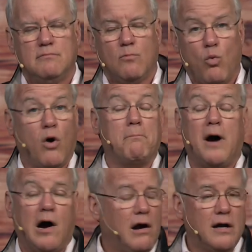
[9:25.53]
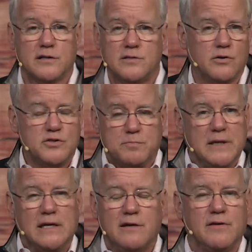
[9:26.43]
warm my heart, so to
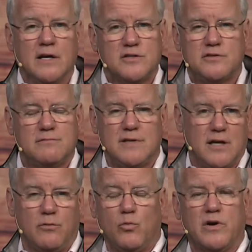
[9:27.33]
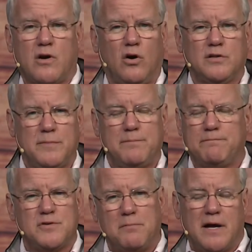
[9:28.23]
speak, of, you know, we're called to be
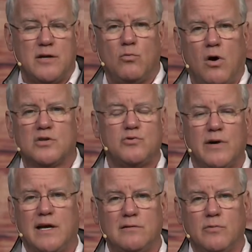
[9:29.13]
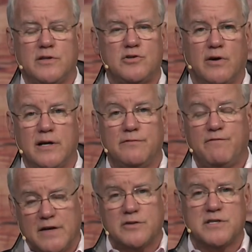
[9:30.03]
somebody who walks around with a tray of
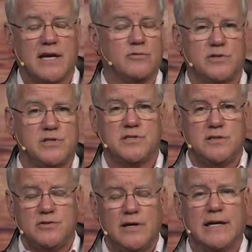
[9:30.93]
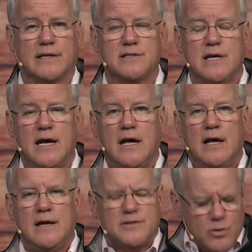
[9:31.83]
finger sandwiches and drinks.
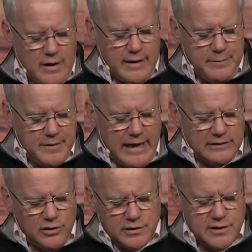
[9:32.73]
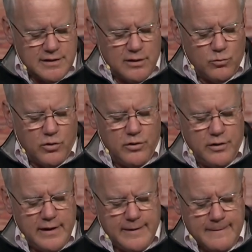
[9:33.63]
So I, I looked at that
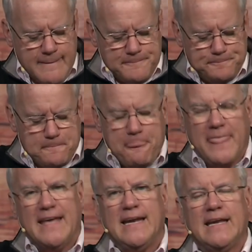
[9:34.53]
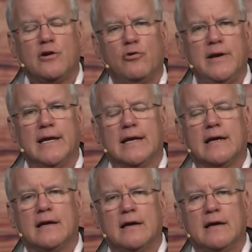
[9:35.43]
word, and, and in Greek,